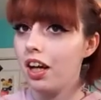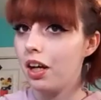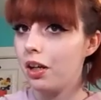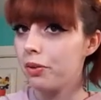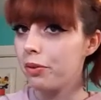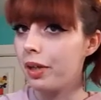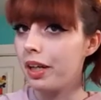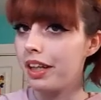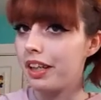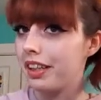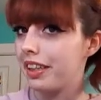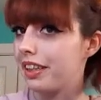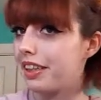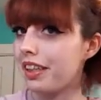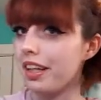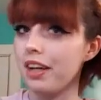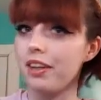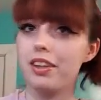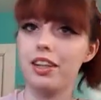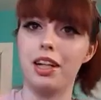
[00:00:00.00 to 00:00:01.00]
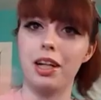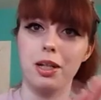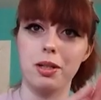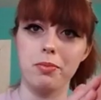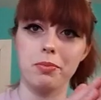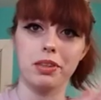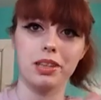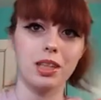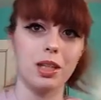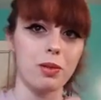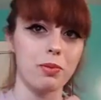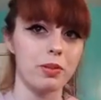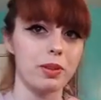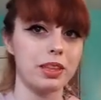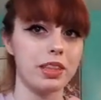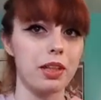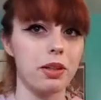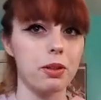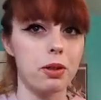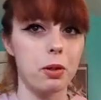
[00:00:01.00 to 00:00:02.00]
Alright, now that I am safe and
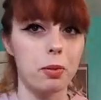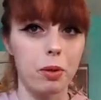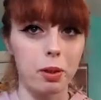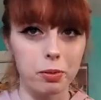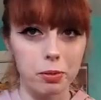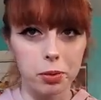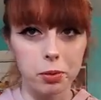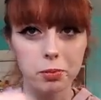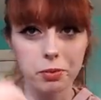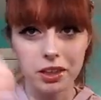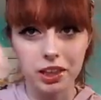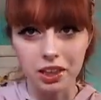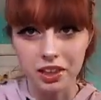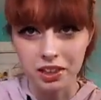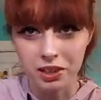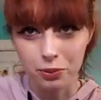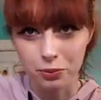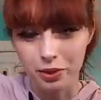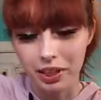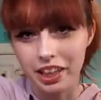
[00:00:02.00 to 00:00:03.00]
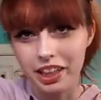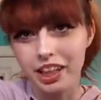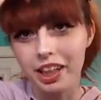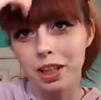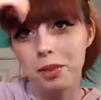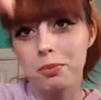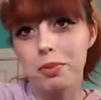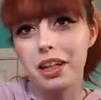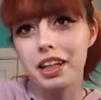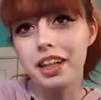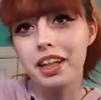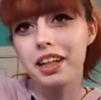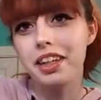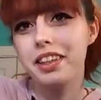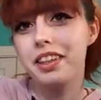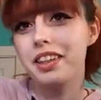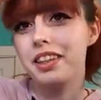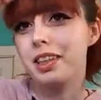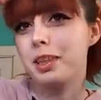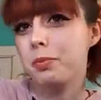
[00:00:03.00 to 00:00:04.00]
sound in my room tucked away, and my
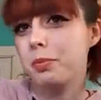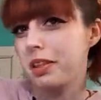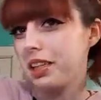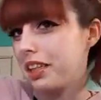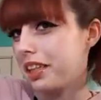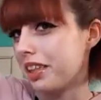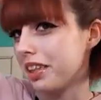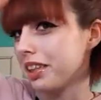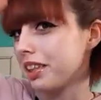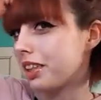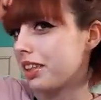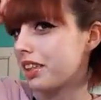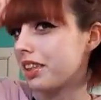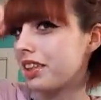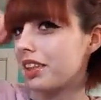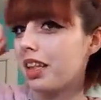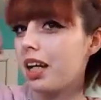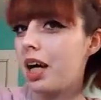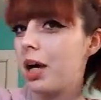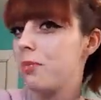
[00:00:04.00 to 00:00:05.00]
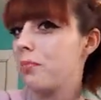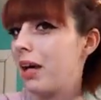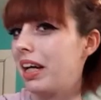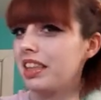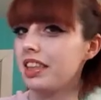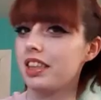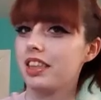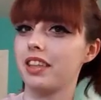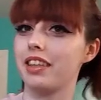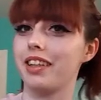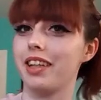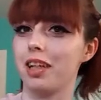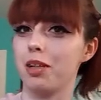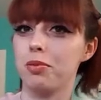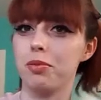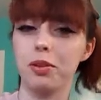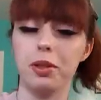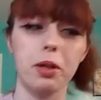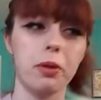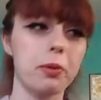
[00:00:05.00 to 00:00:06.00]
hair is being a mess today
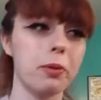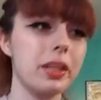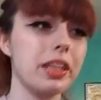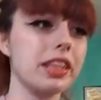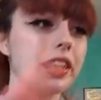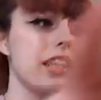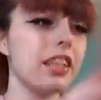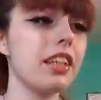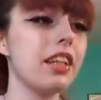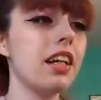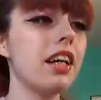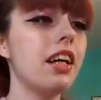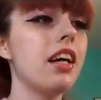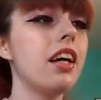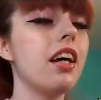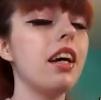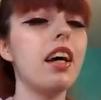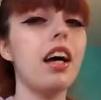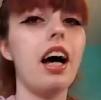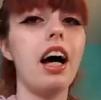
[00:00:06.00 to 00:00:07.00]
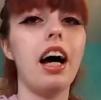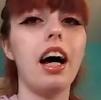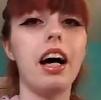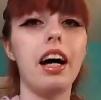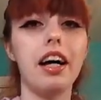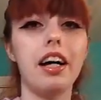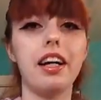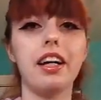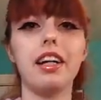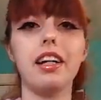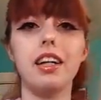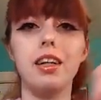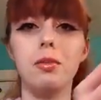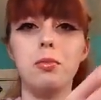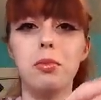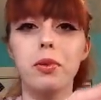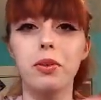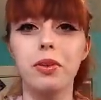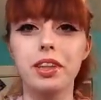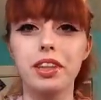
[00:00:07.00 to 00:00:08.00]
for no reason, I
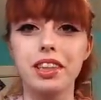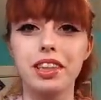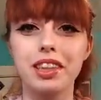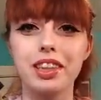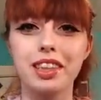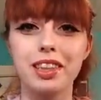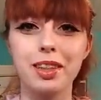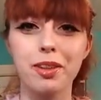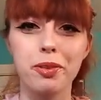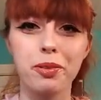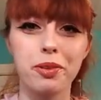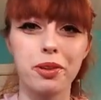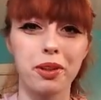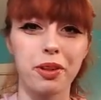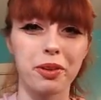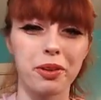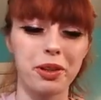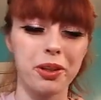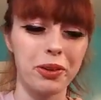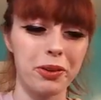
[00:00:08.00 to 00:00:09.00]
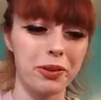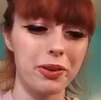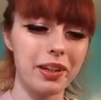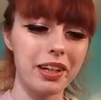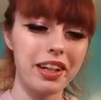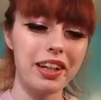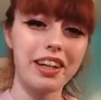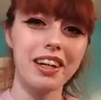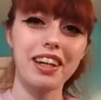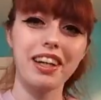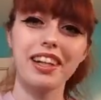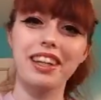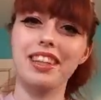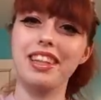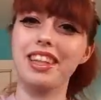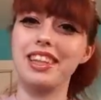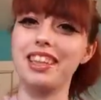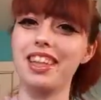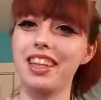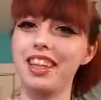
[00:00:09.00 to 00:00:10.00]
am going to sift through
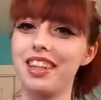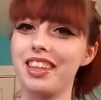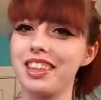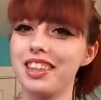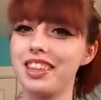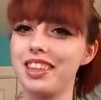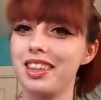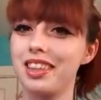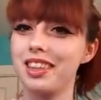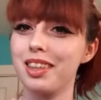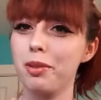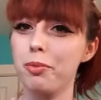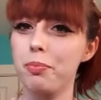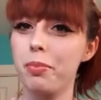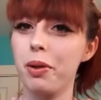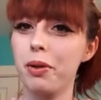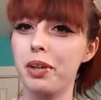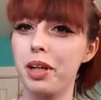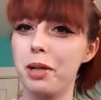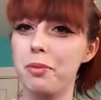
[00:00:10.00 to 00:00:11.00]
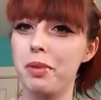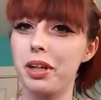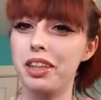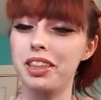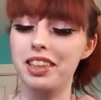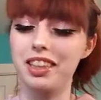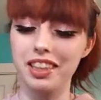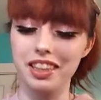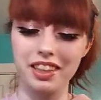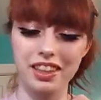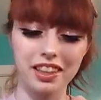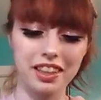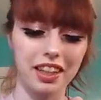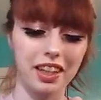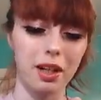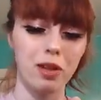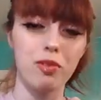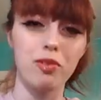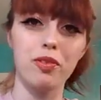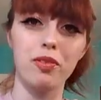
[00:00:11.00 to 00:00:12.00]
this little Pokemon tin that
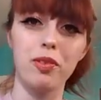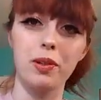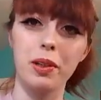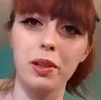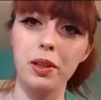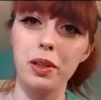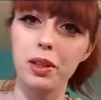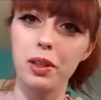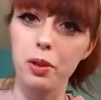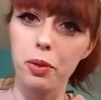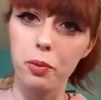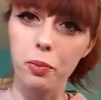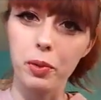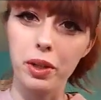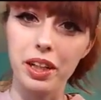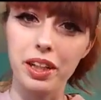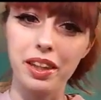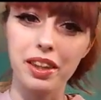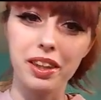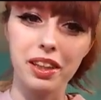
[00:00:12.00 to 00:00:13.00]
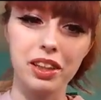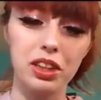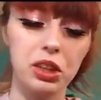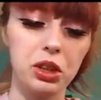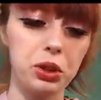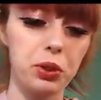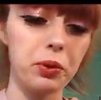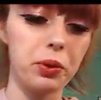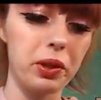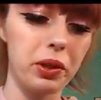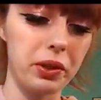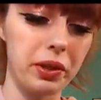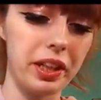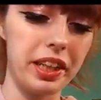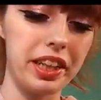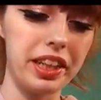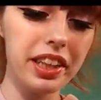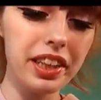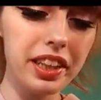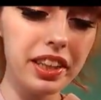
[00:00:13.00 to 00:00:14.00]
I've filled with
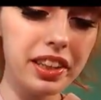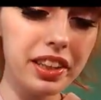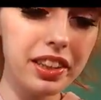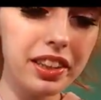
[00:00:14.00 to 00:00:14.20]
jewelry